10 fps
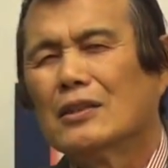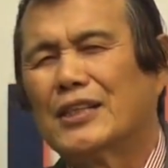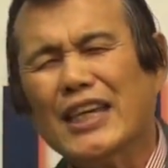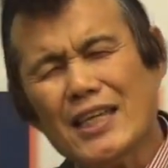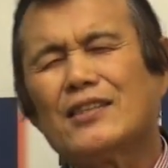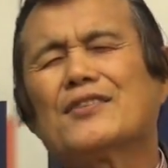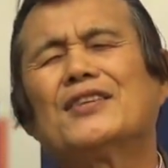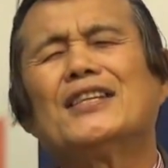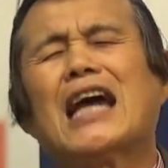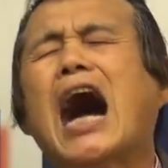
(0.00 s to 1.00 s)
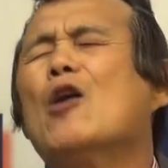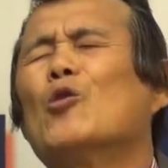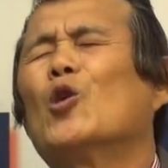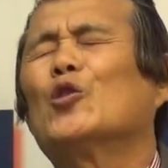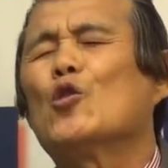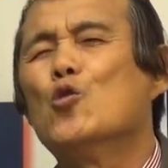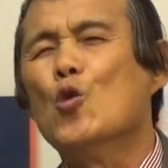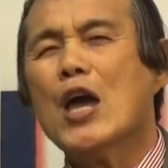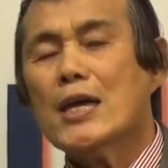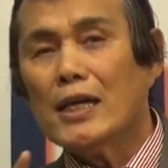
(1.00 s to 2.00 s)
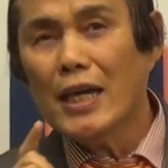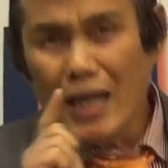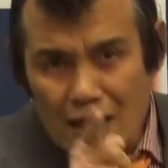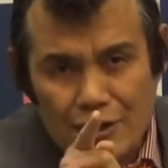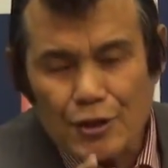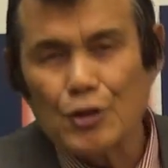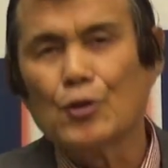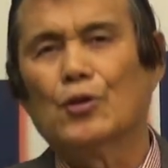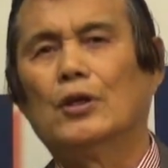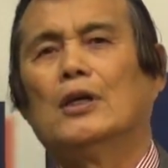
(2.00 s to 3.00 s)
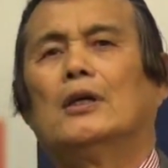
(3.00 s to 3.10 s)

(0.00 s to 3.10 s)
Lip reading: Jesus is our Lord who heals you.